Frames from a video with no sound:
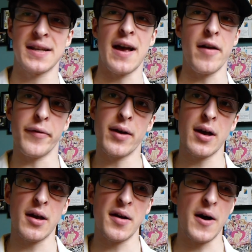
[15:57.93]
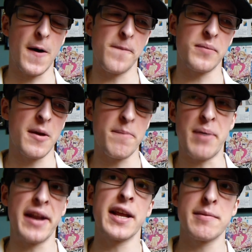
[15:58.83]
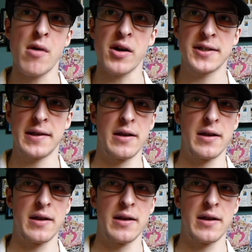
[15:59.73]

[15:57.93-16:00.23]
to have bending marks in